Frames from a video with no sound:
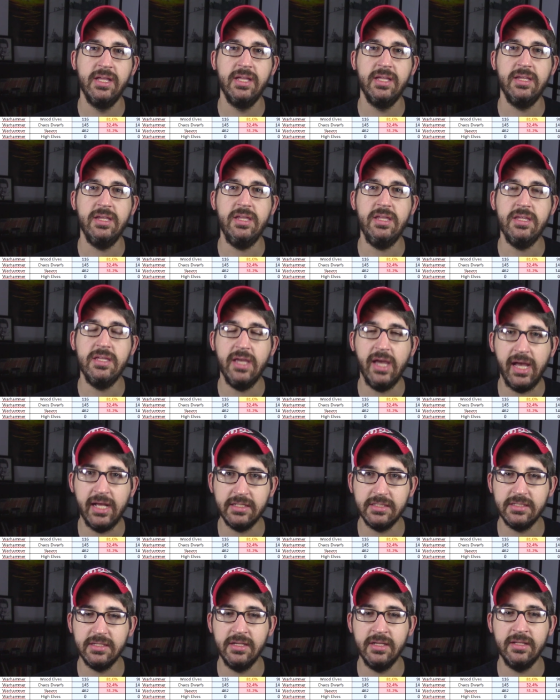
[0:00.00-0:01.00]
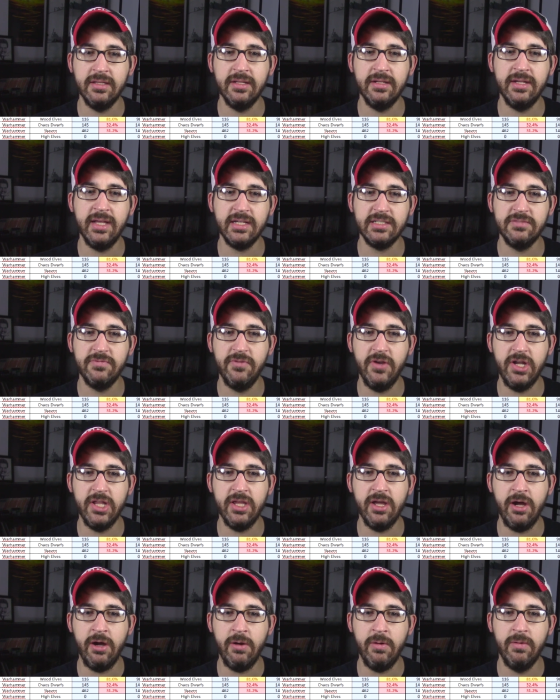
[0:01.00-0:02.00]
yet. In the next
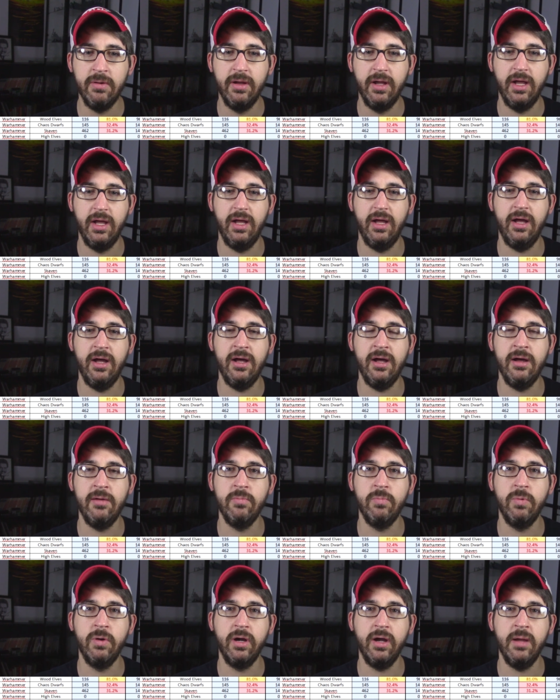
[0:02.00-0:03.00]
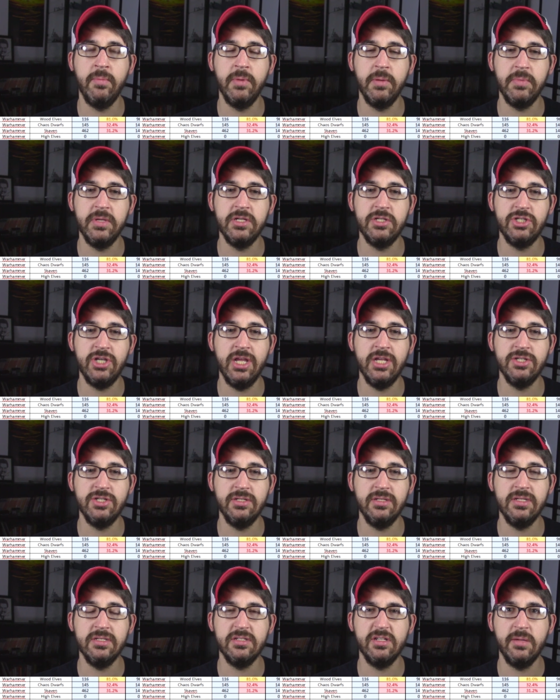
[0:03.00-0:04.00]
video, I'm going to be changing
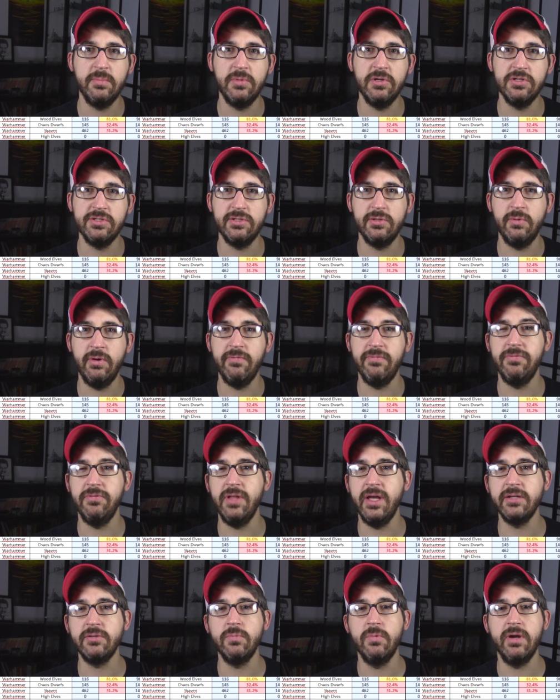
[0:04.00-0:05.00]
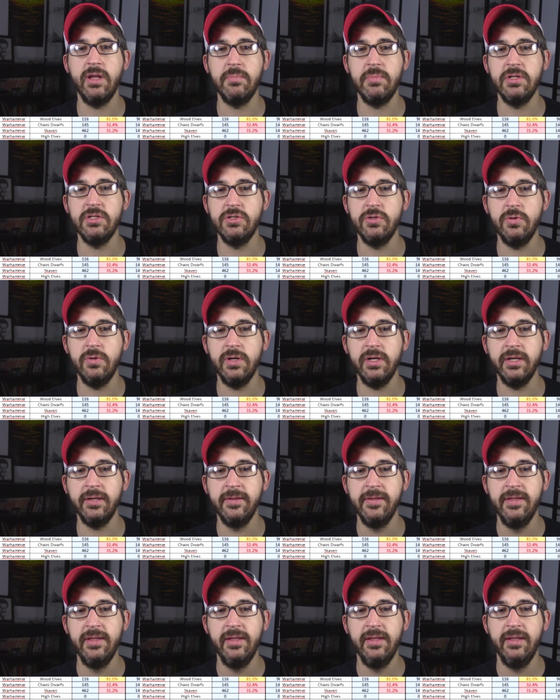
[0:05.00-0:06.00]
these numbers to reflect what I've been doing.
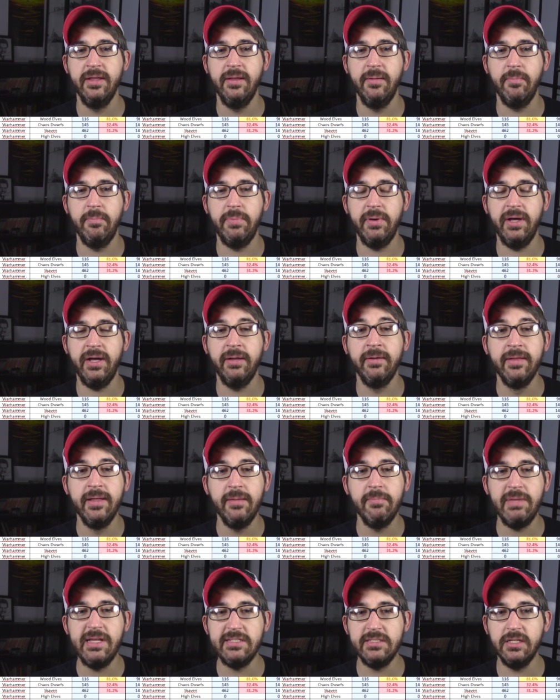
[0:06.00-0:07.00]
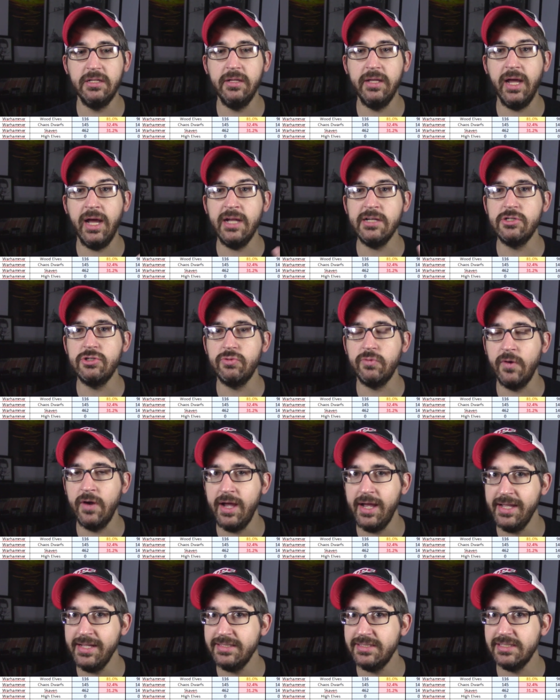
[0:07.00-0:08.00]
But basically, I
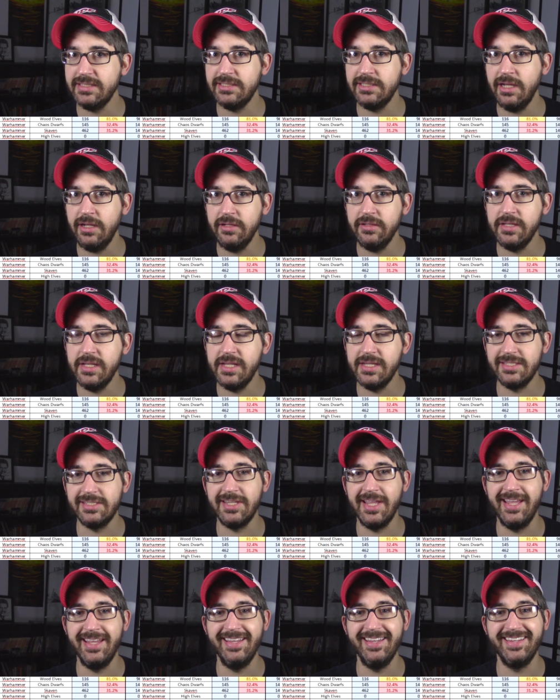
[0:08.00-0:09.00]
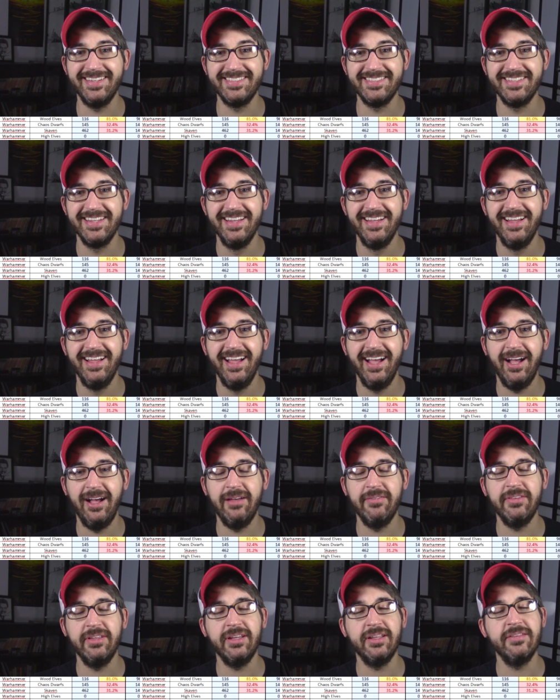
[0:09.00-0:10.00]
tried to sell these things.
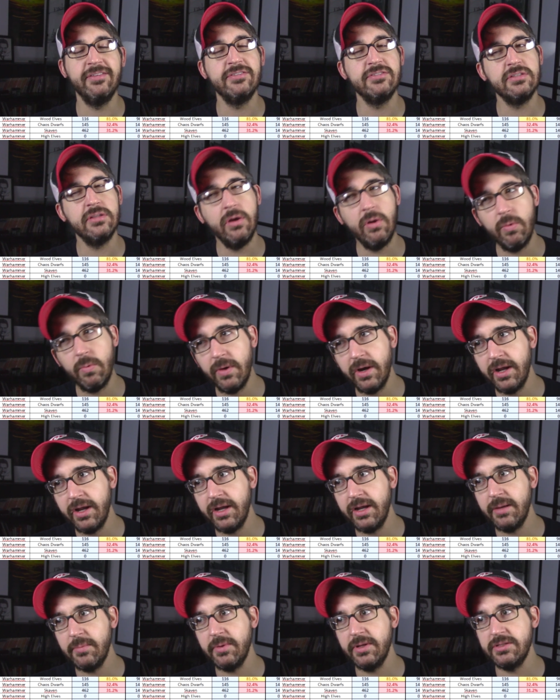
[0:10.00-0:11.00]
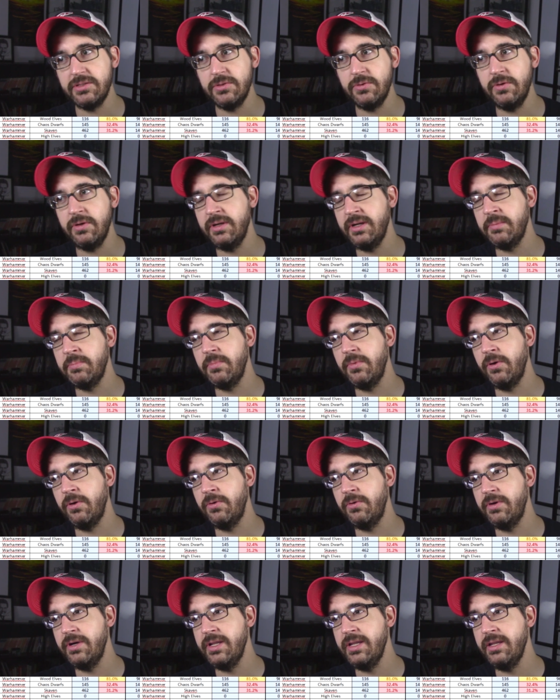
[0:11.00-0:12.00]
I'm thinking, there's no way I'm going to do it. I'm
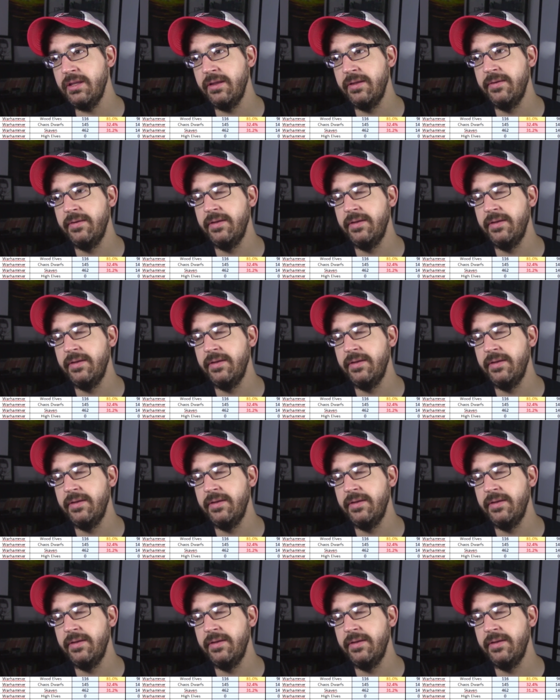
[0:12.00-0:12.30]
already